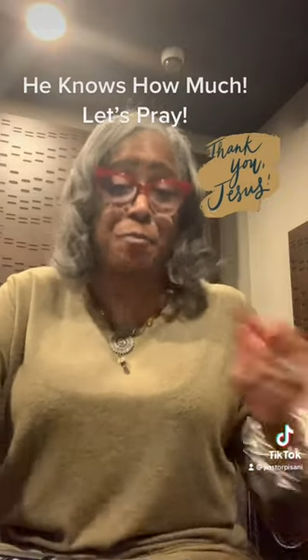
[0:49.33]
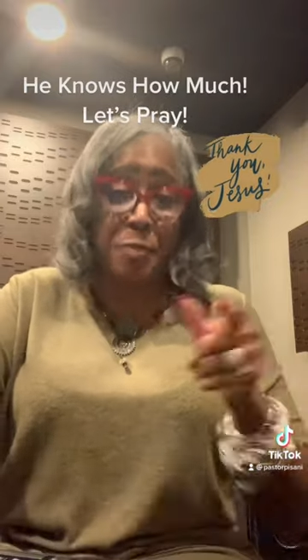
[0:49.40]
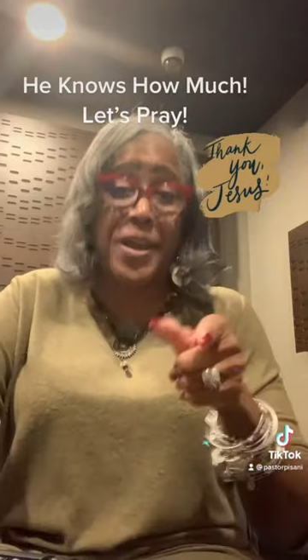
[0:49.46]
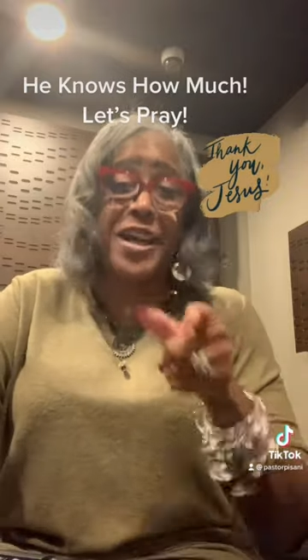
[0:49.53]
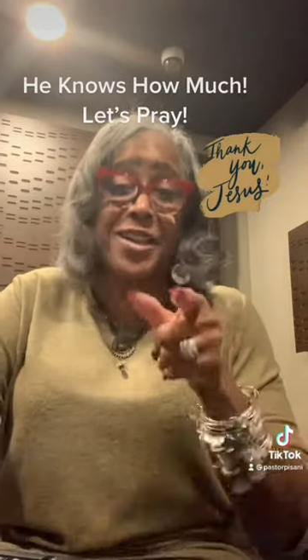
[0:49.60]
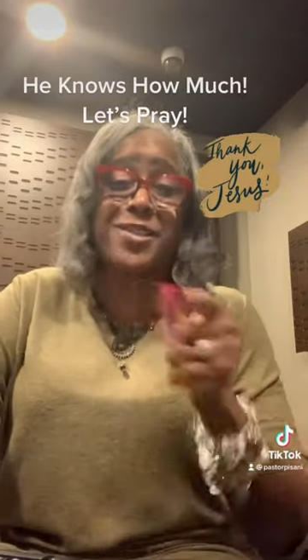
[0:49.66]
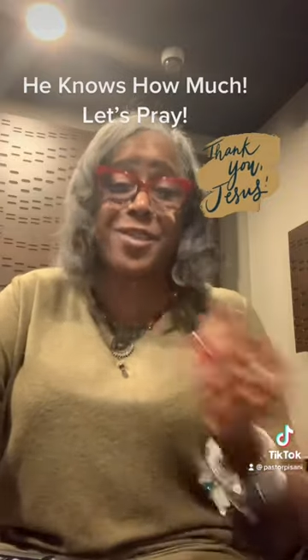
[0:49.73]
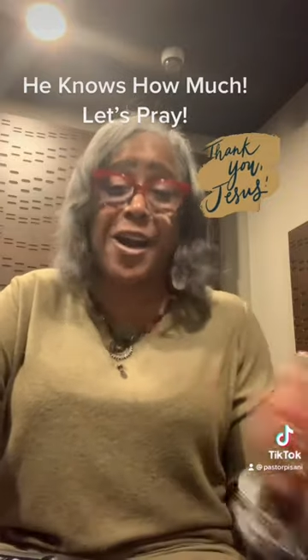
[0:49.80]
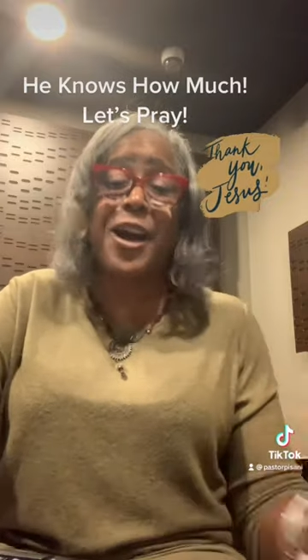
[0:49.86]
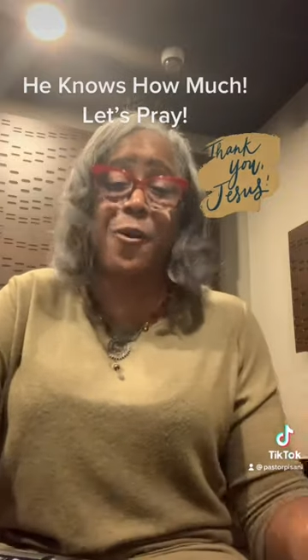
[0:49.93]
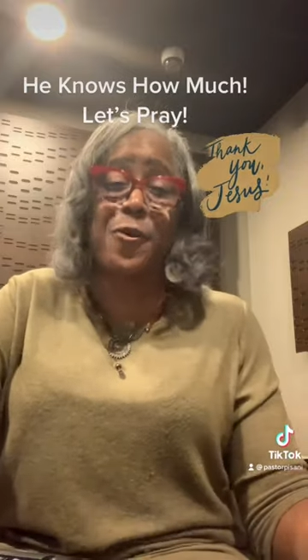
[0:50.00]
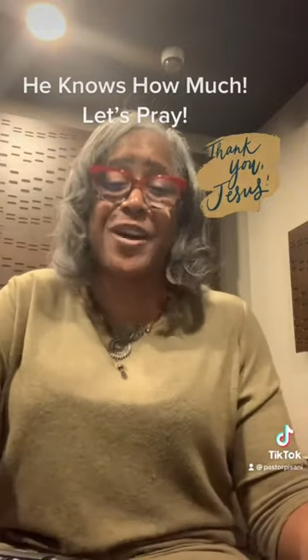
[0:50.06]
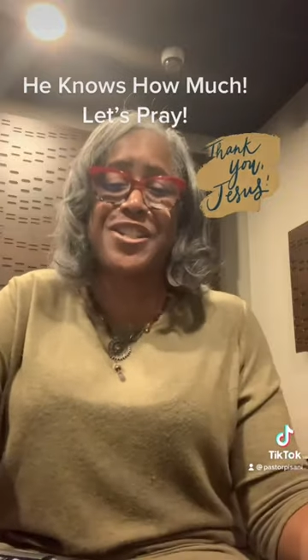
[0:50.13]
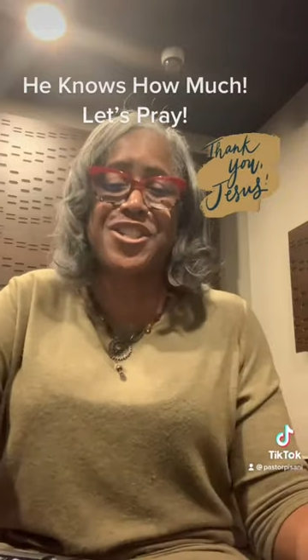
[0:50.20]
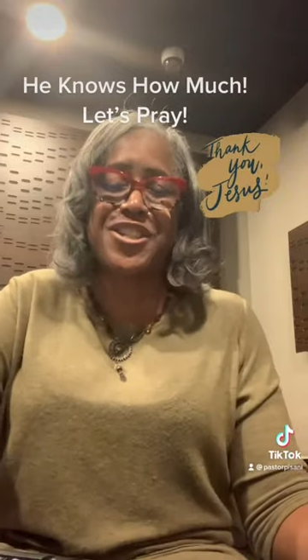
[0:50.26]
Be
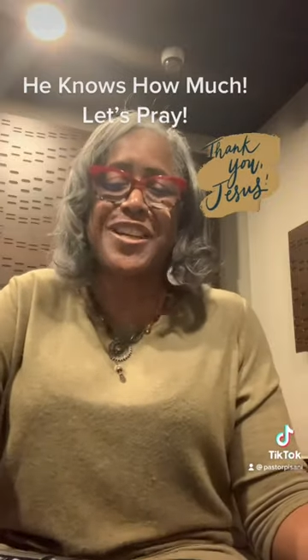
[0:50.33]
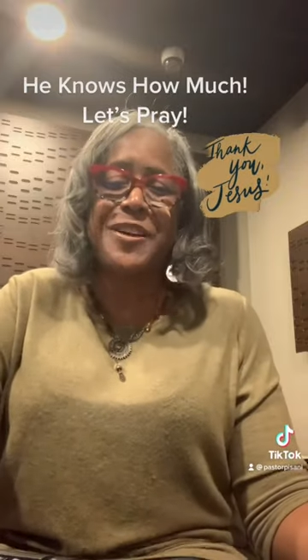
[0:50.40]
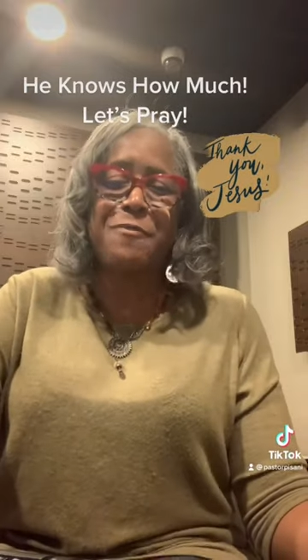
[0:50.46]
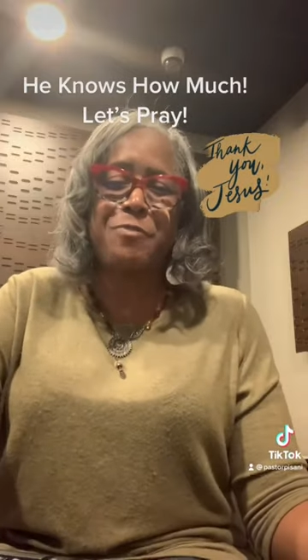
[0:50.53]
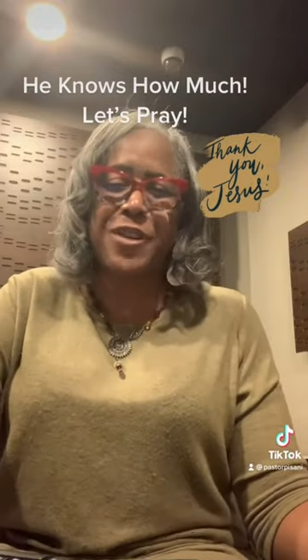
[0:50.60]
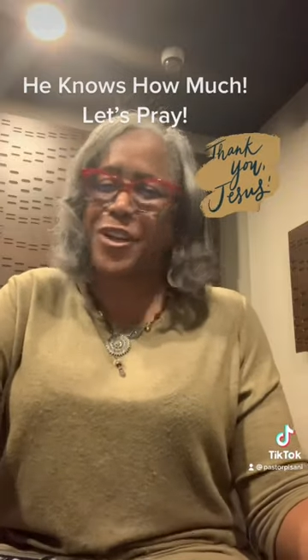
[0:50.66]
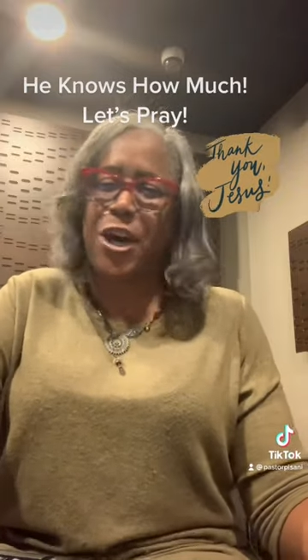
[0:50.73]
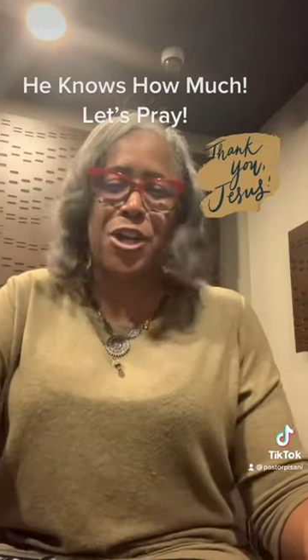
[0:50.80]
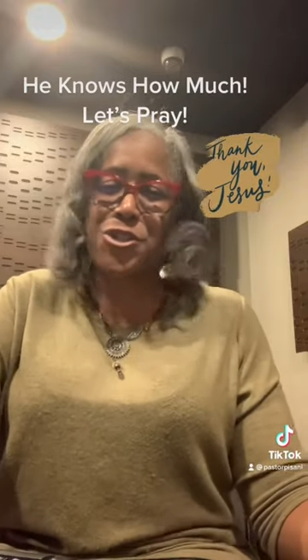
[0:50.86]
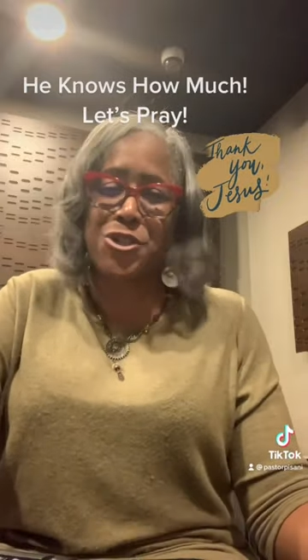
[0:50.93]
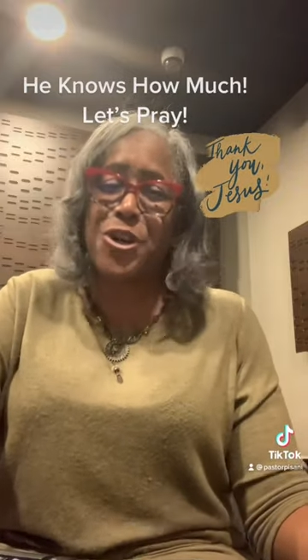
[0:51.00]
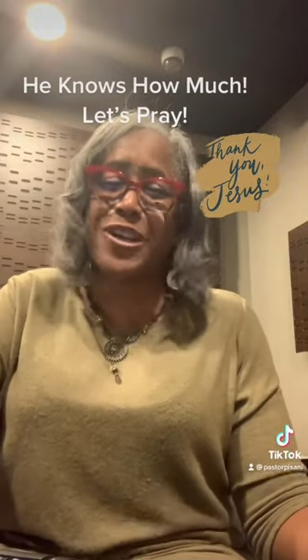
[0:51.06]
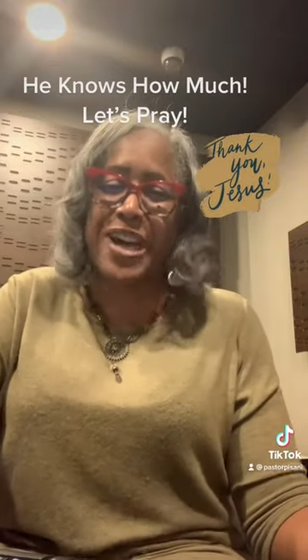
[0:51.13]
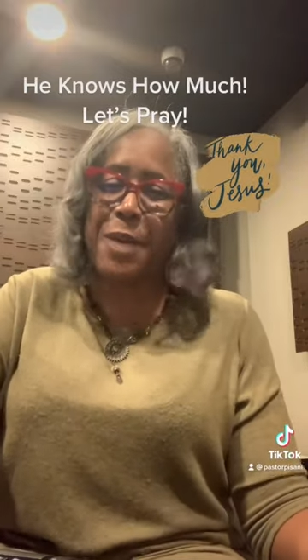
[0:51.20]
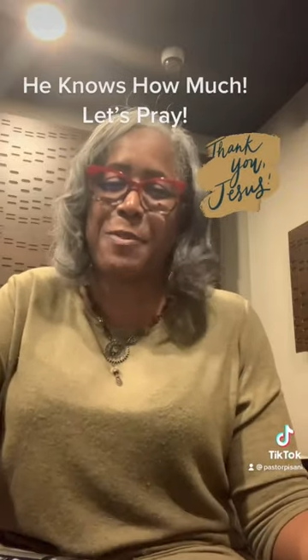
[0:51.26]
encouraged because
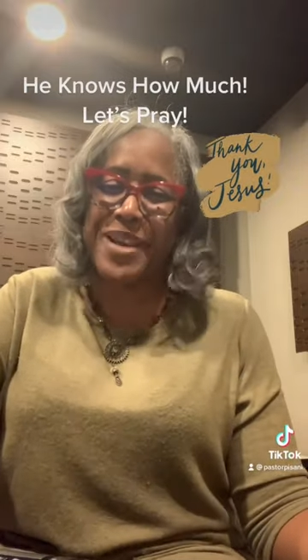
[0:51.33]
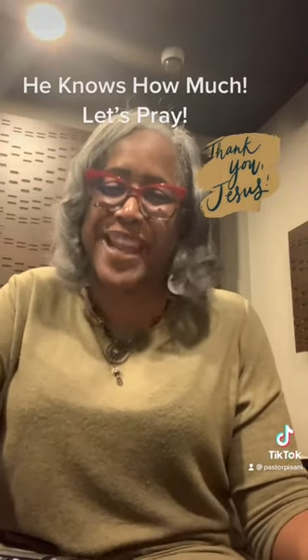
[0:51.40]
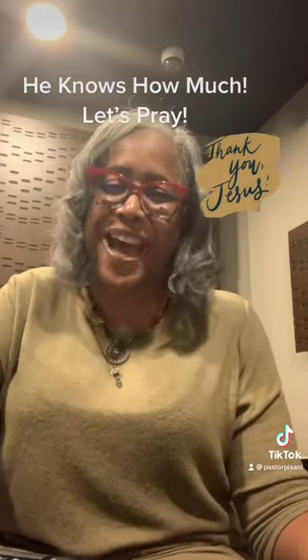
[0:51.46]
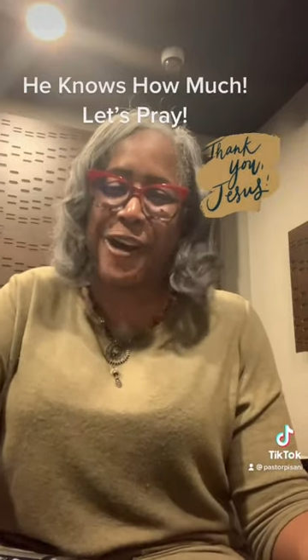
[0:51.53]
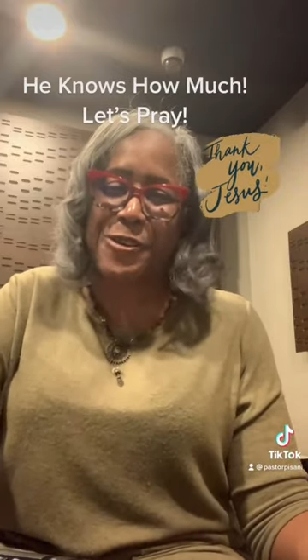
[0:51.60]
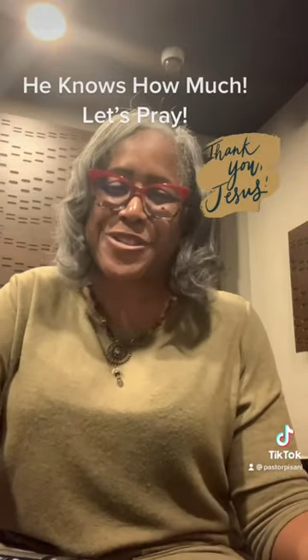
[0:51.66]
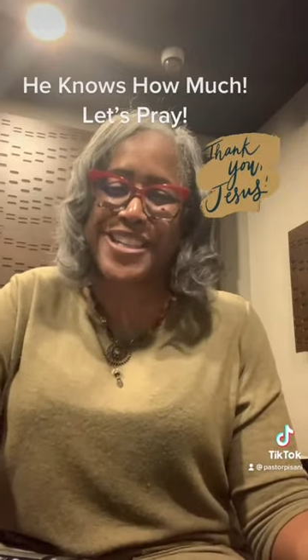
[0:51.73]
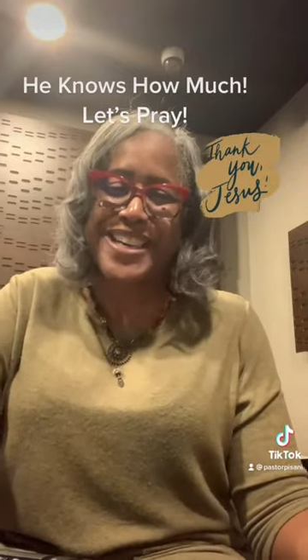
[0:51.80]
you're coming out.